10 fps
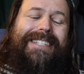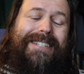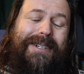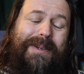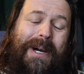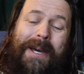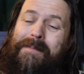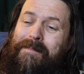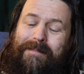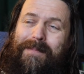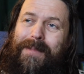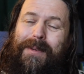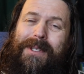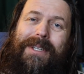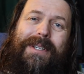So,
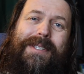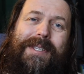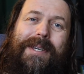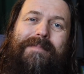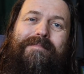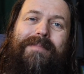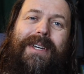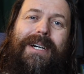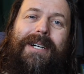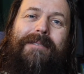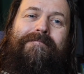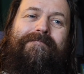what can I say? I